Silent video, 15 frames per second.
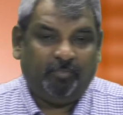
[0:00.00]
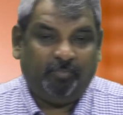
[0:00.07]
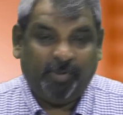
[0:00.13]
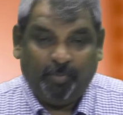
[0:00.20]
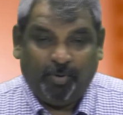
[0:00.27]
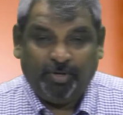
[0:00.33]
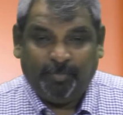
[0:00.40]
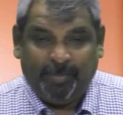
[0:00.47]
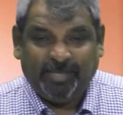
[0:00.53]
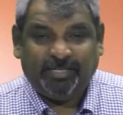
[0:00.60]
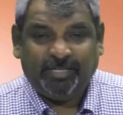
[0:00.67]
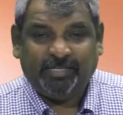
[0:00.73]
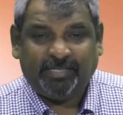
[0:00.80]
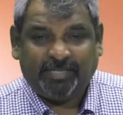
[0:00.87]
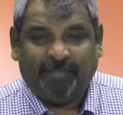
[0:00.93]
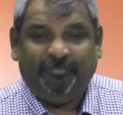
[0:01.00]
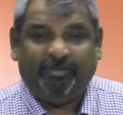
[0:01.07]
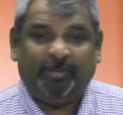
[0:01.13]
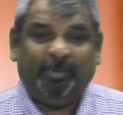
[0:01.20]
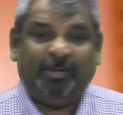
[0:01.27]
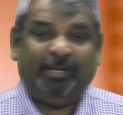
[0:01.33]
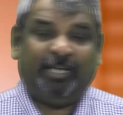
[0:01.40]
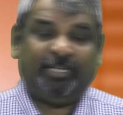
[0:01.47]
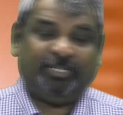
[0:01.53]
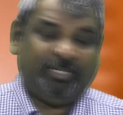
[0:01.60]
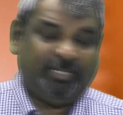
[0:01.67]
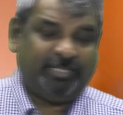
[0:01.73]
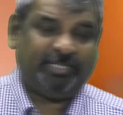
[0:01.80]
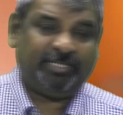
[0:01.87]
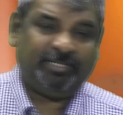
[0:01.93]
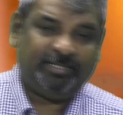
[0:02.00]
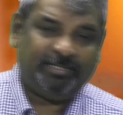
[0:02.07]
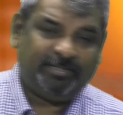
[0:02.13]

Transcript: we want to make Jesus comfortable in our church.